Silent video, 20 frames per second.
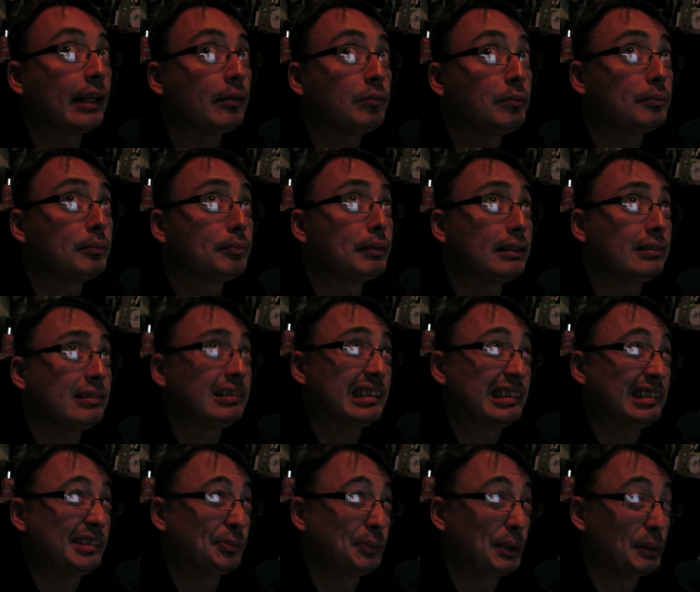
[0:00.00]
I'm about
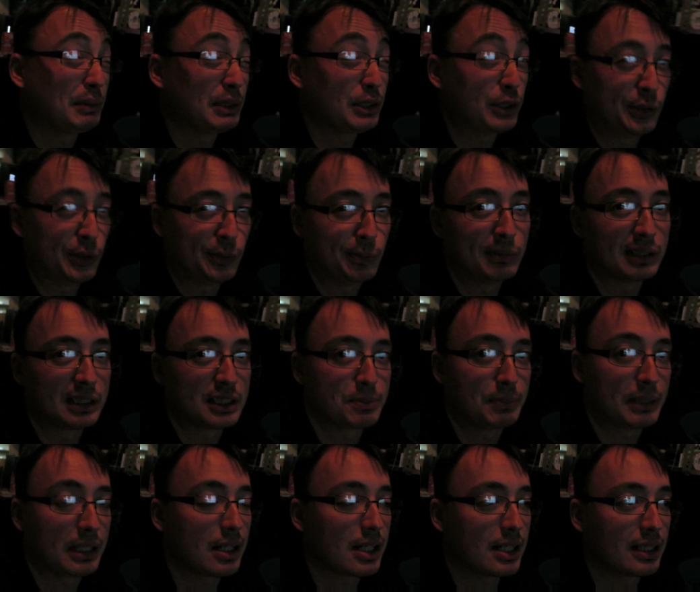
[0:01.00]
like maybe 2 months
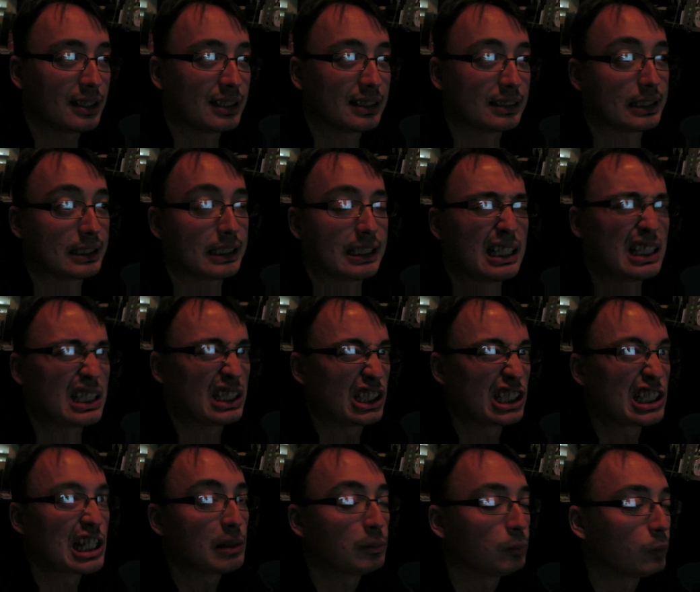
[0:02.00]
behind because I kind of
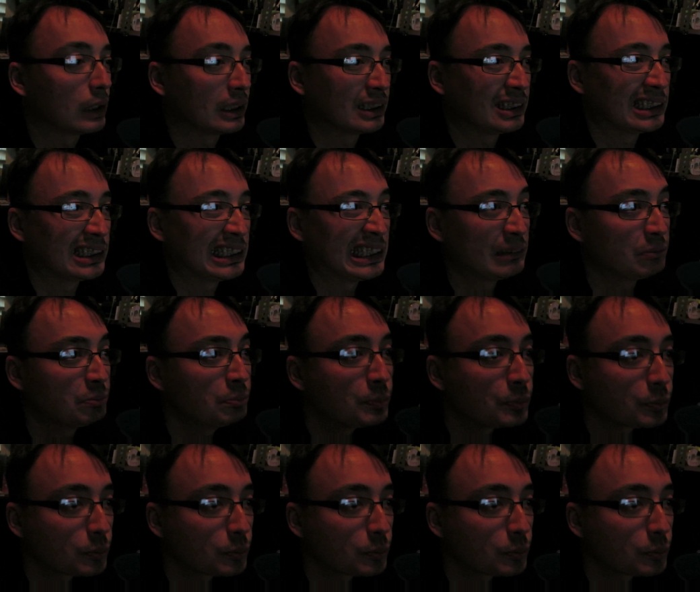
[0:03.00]
stopped watching them.